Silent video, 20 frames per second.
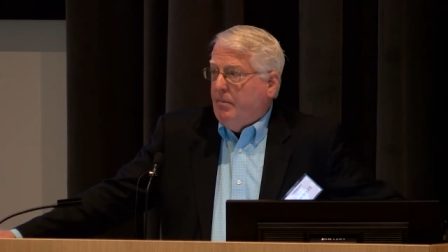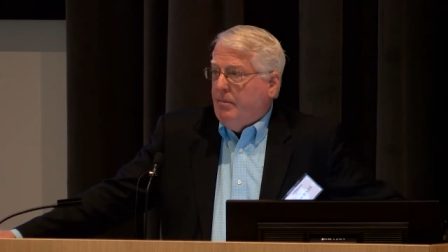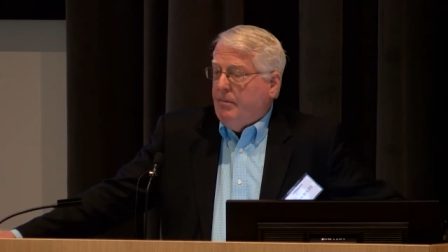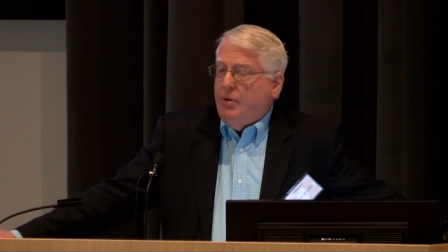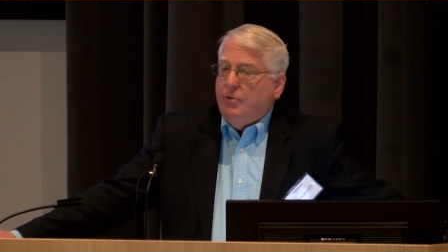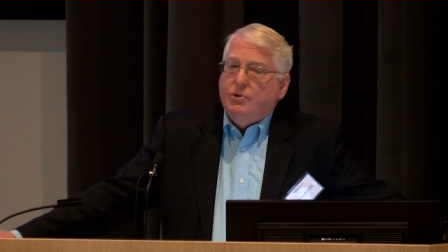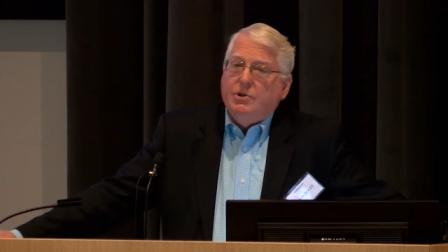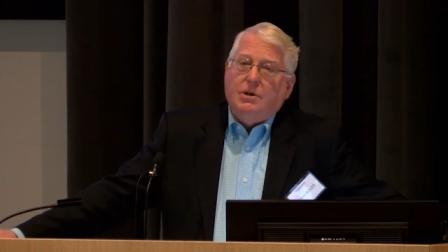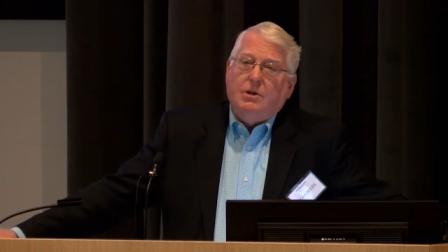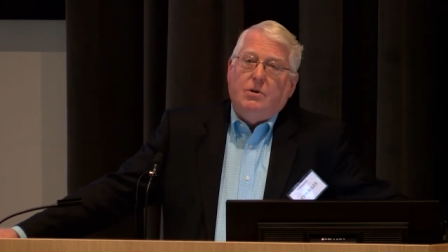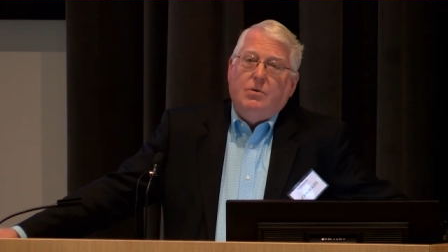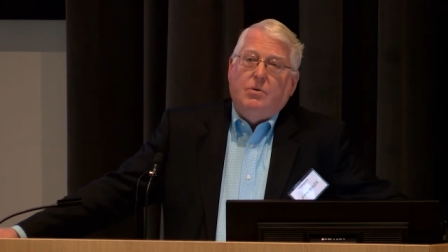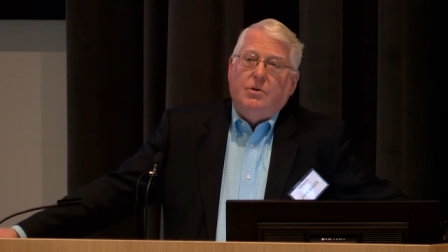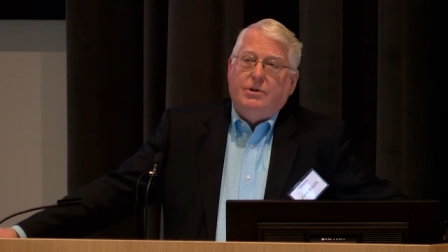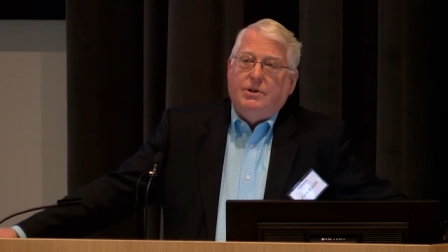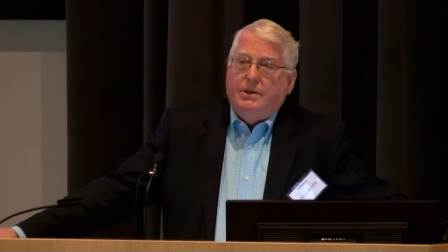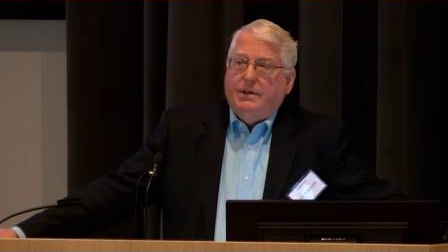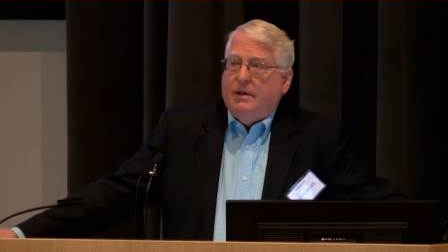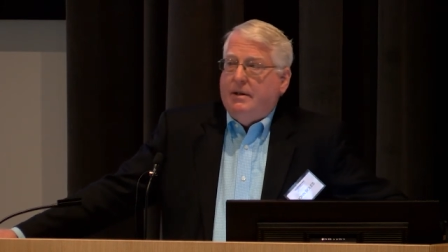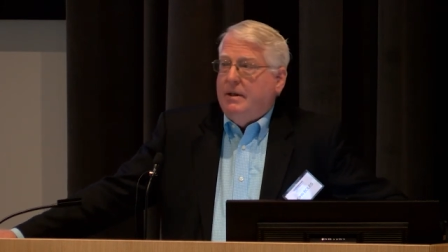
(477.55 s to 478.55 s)
music
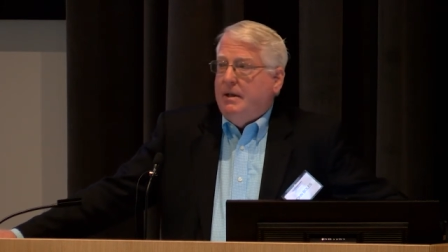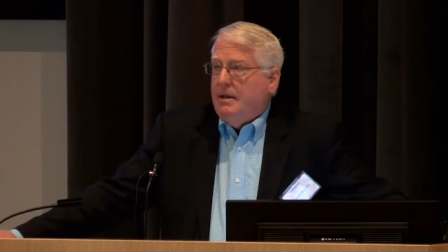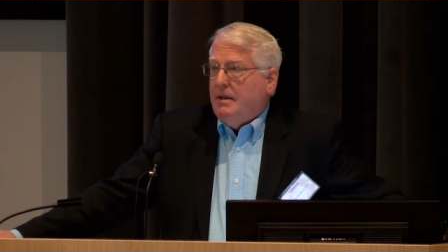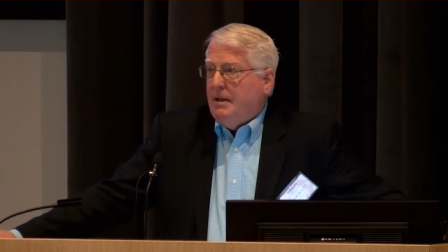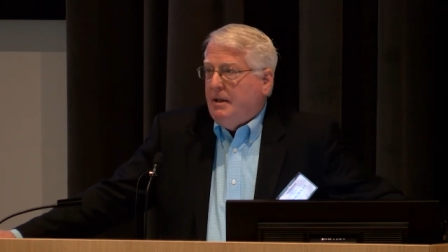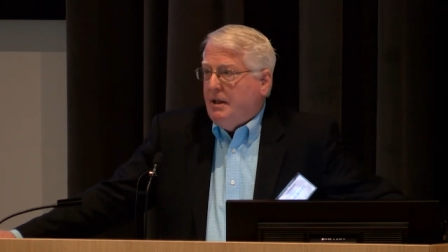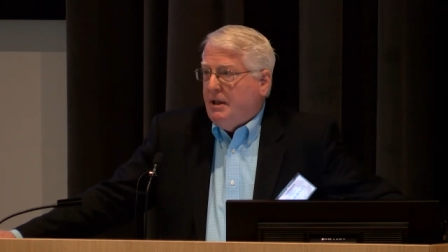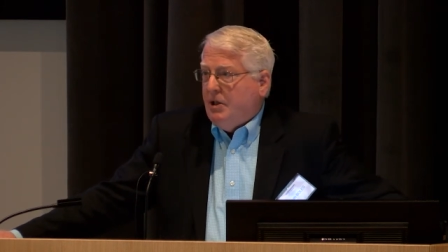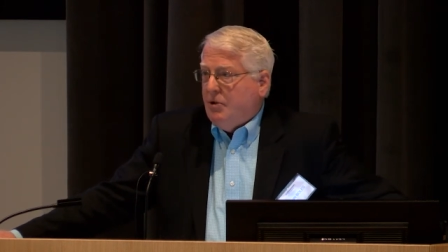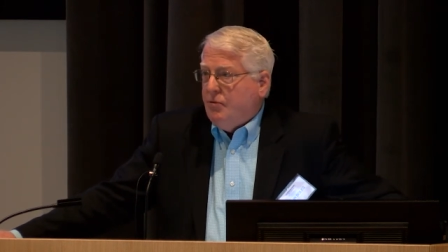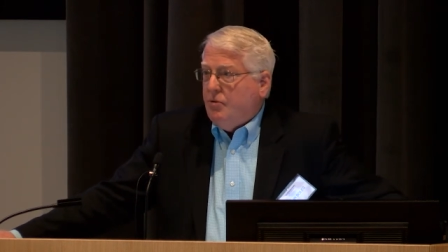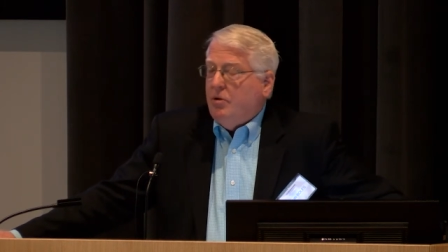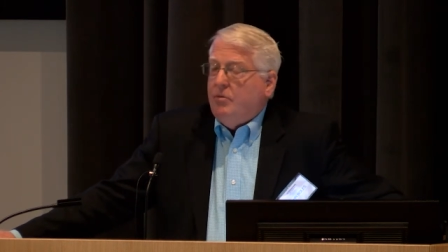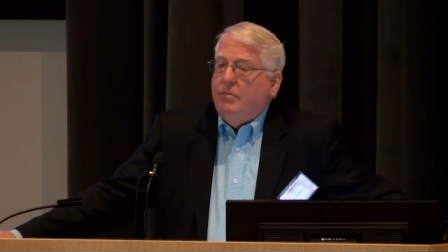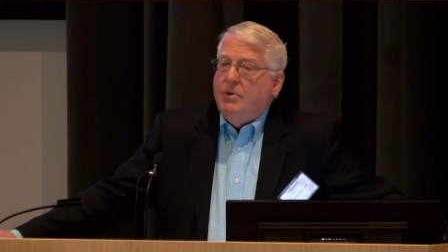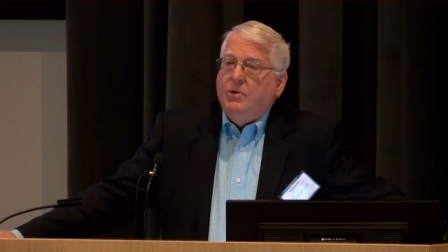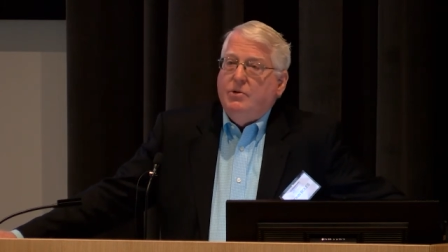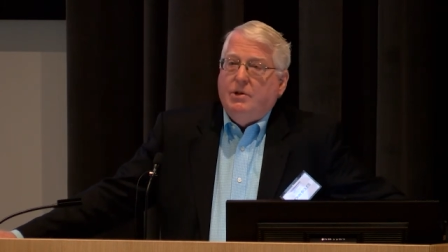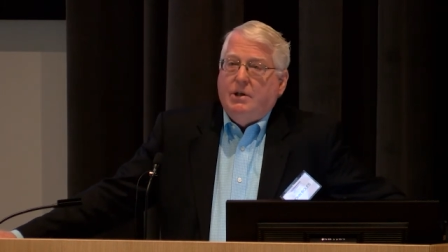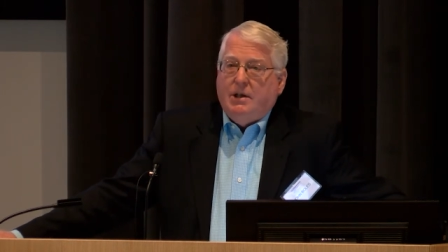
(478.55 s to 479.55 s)
course in history of
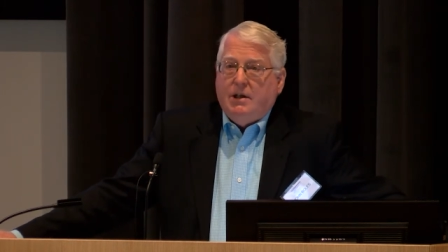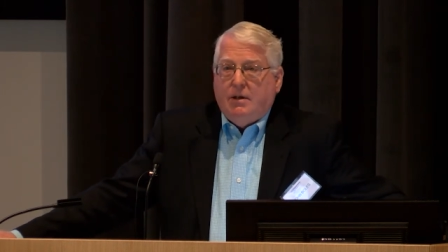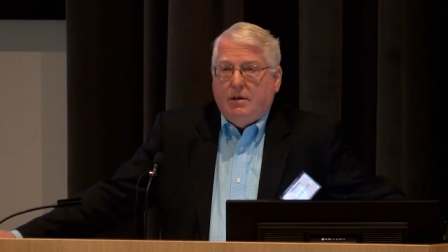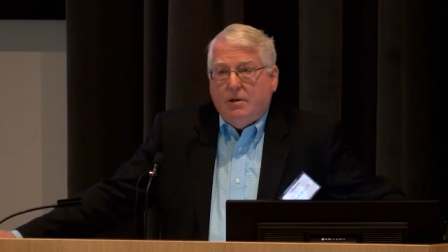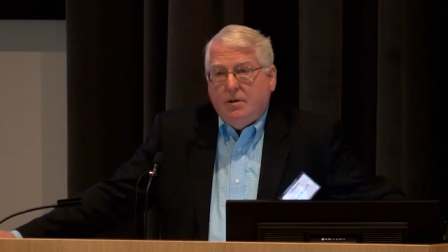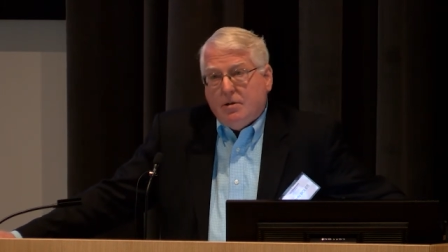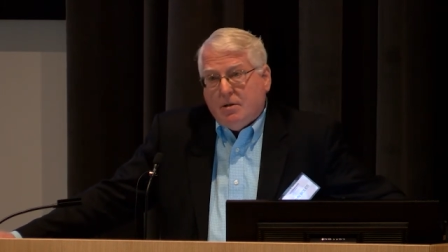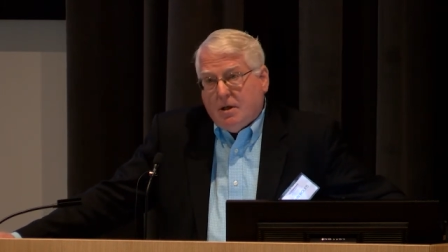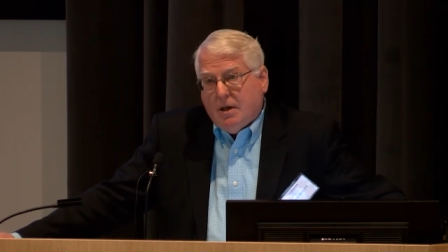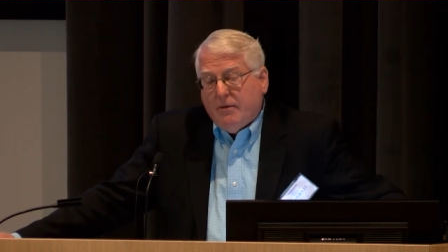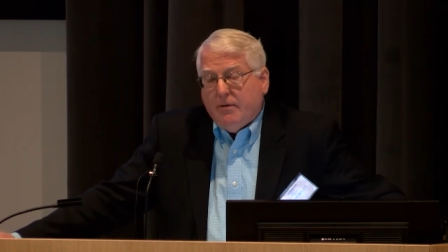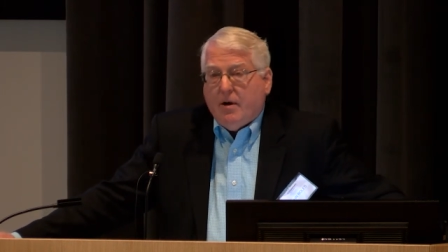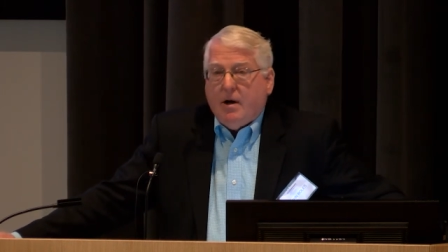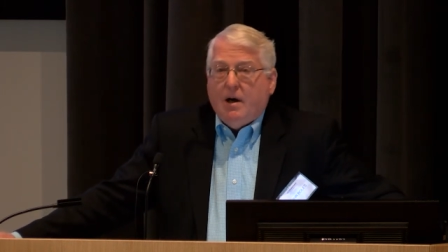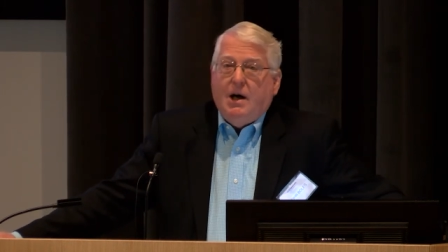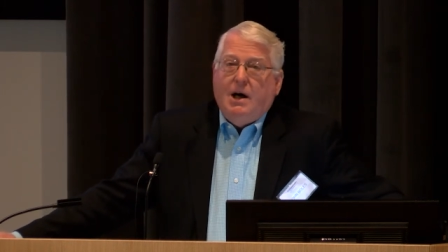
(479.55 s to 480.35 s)
music, and you discover